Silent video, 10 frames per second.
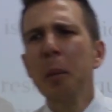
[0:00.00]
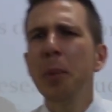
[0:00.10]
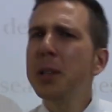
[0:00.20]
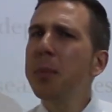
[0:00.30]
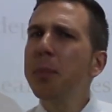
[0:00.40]

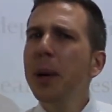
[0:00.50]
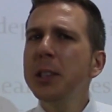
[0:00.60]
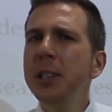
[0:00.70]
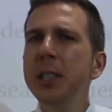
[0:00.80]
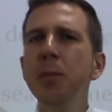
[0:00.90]
But
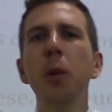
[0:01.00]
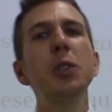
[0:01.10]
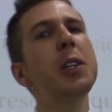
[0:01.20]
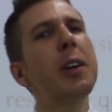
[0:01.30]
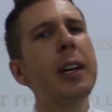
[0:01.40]
depression is more
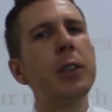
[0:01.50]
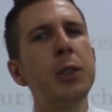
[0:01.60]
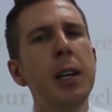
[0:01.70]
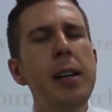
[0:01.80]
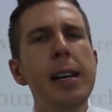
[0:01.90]

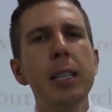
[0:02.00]
serious.